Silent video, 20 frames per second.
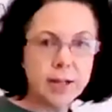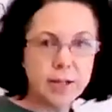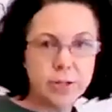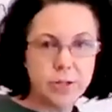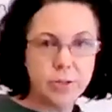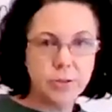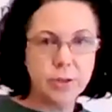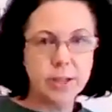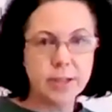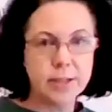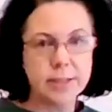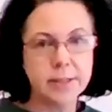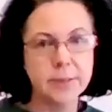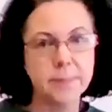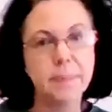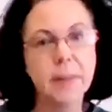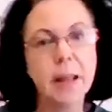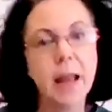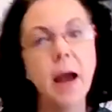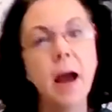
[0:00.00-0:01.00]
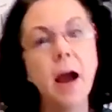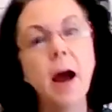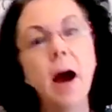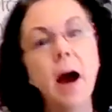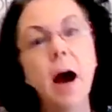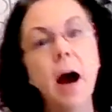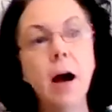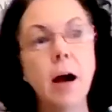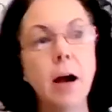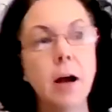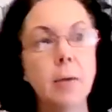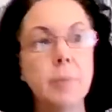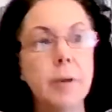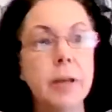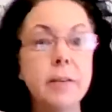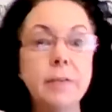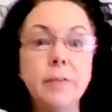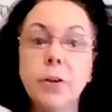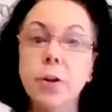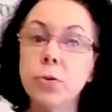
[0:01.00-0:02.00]
how to do this.
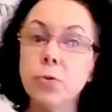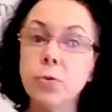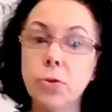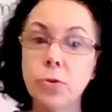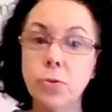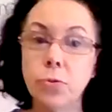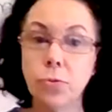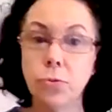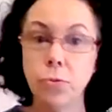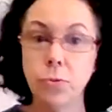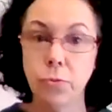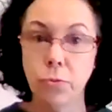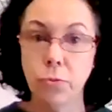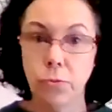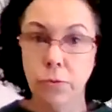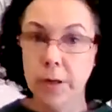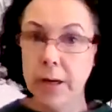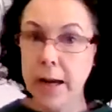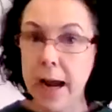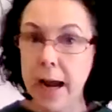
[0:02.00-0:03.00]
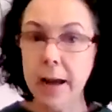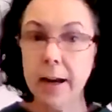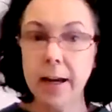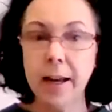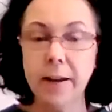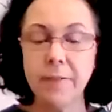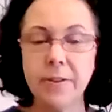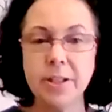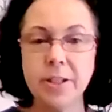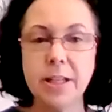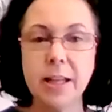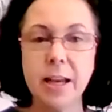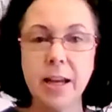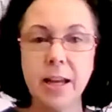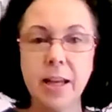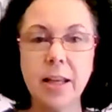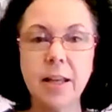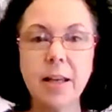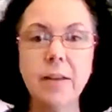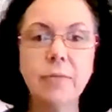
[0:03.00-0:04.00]
If you do not have a
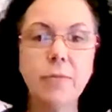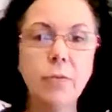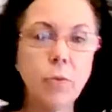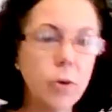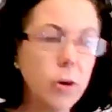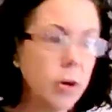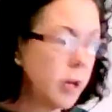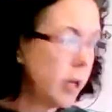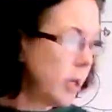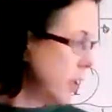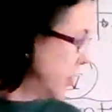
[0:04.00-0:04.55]
TI-84